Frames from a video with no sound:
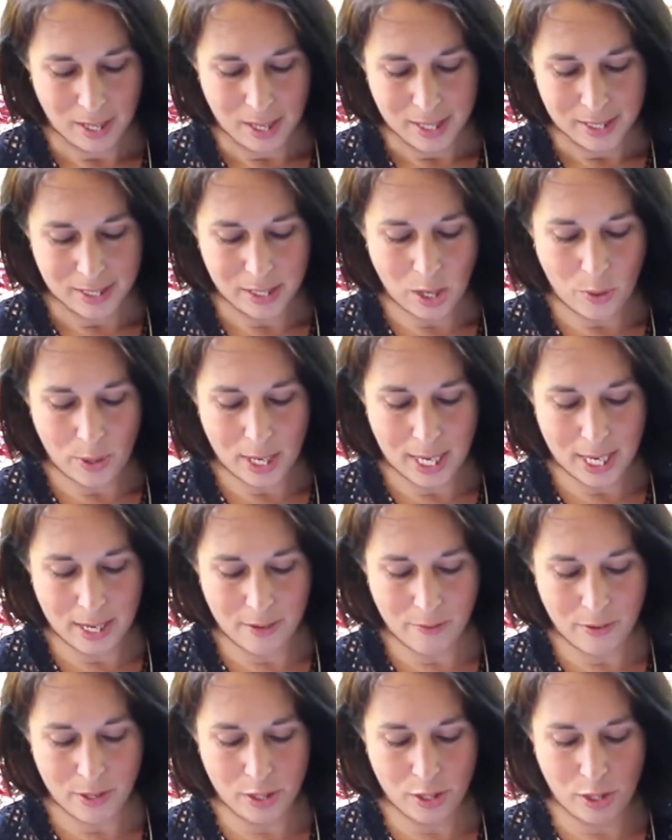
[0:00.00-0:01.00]
So
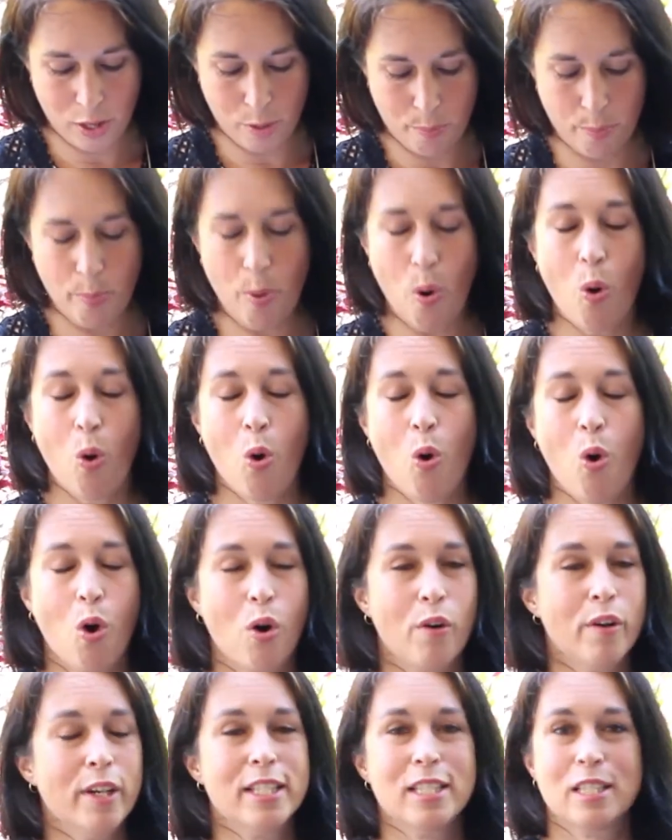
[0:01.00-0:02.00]
even the
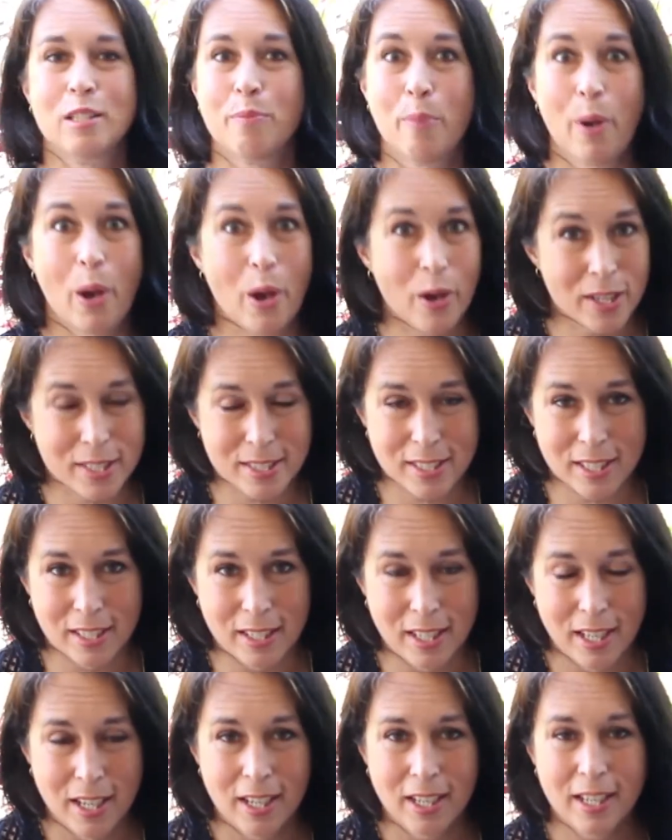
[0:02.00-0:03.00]
poorest person
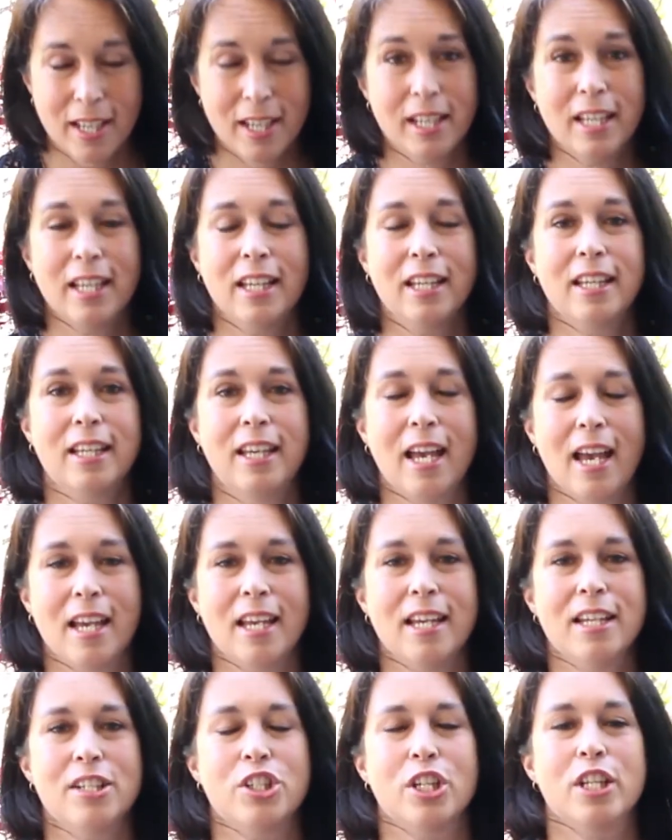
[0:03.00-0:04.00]
can
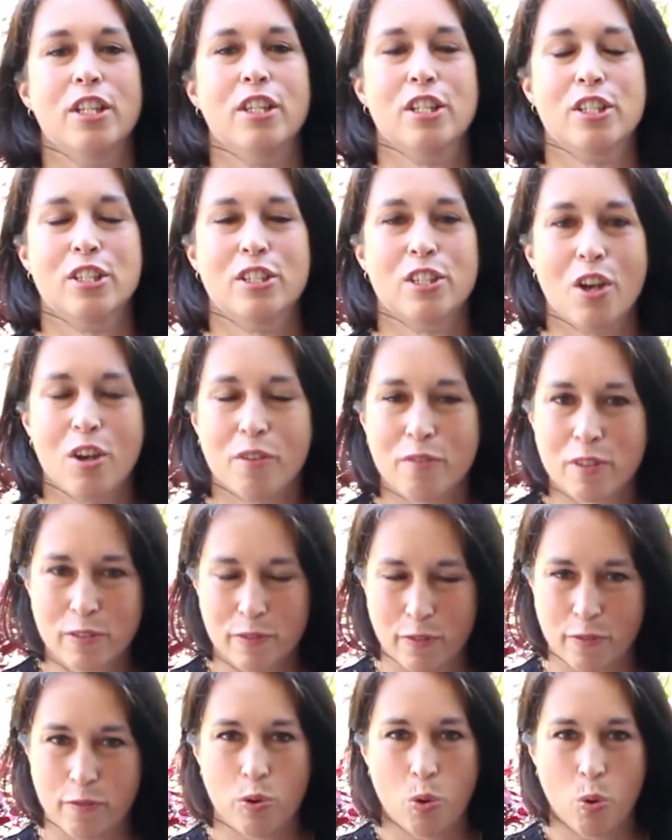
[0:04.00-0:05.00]
engage in the
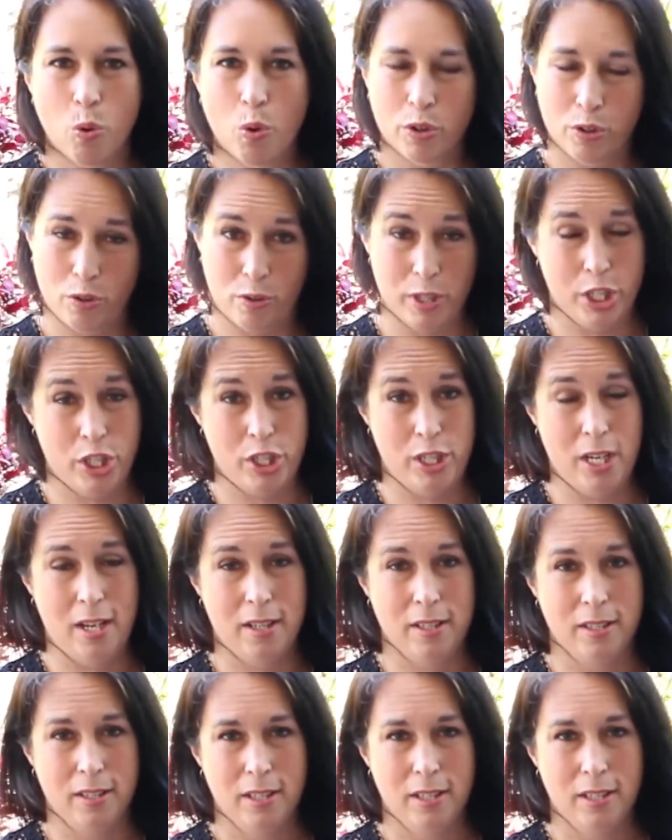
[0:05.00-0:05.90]
service of Lord Krishna.